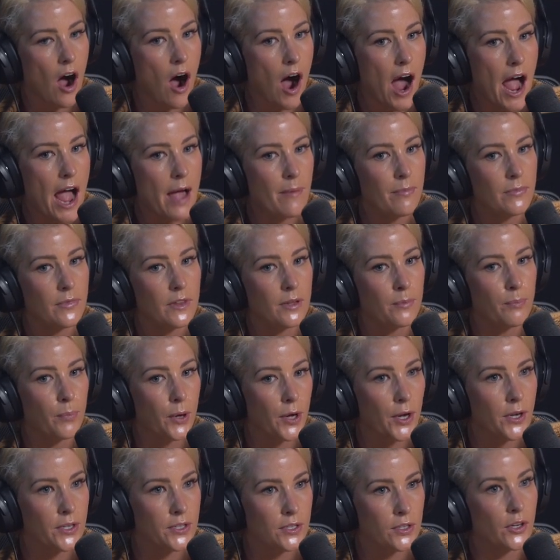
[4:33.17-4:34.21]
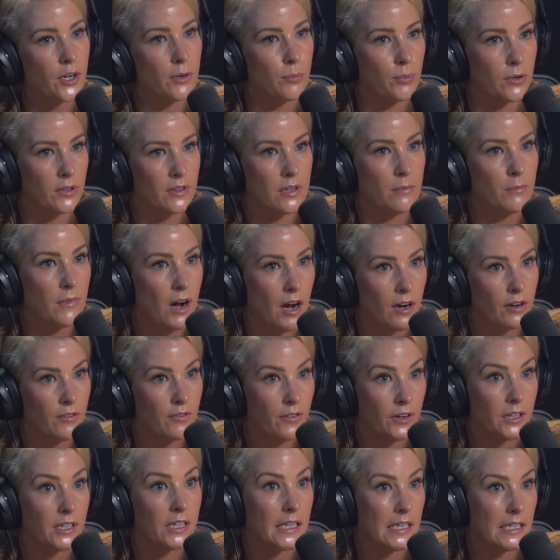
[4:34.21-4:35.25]
I'm the person who put the
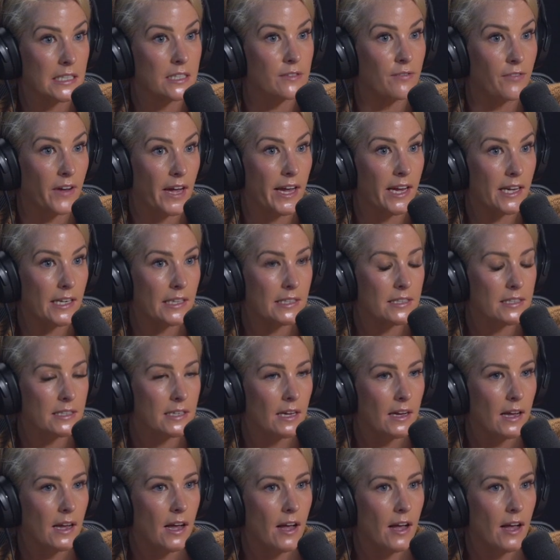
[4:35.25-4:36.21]
microphone in his face